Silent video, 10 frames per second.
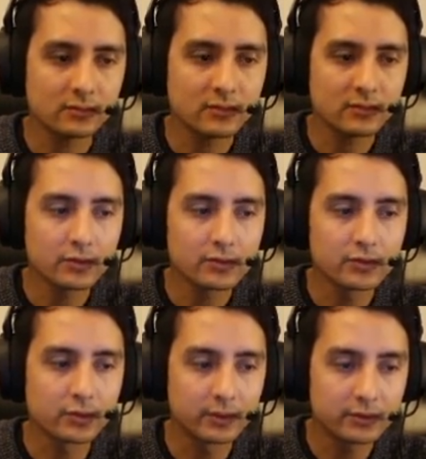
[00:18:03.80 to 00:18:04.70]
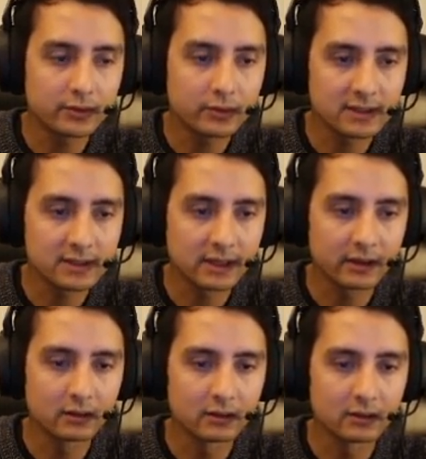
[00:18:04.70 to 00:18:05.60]
redo your
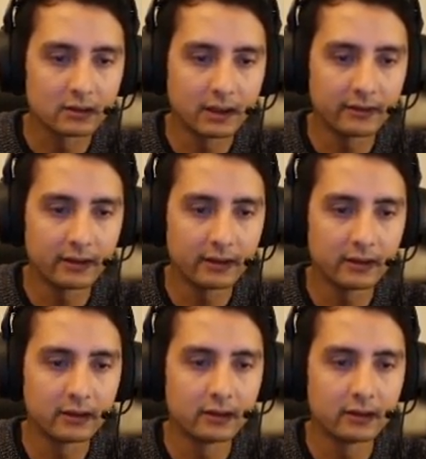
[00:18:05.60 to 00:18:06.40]
cycle and then